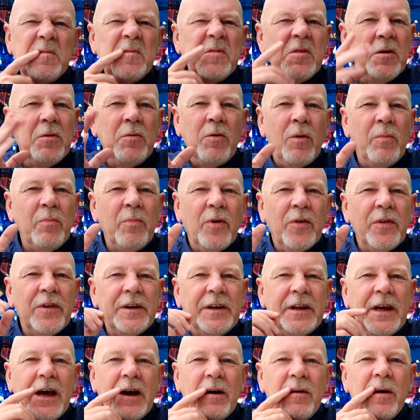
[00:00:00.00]
I won't bother
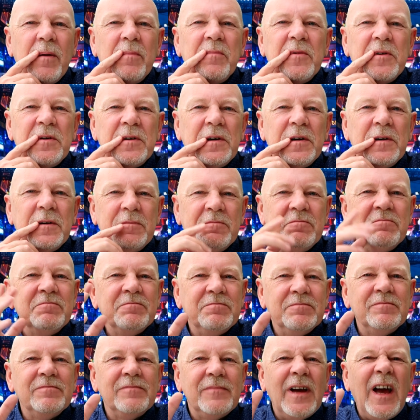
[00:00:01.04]
now, I'm going to
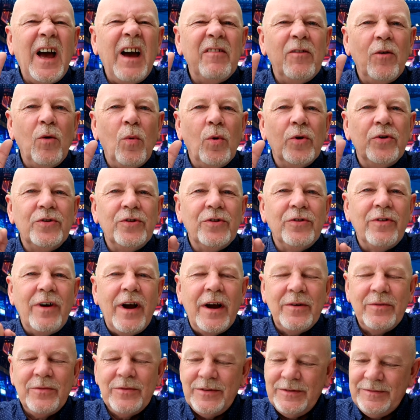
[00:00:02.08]
have a wander
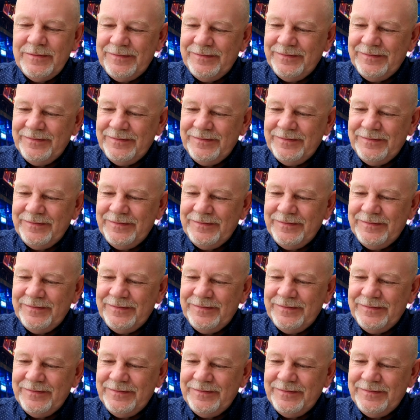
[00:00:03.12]
around.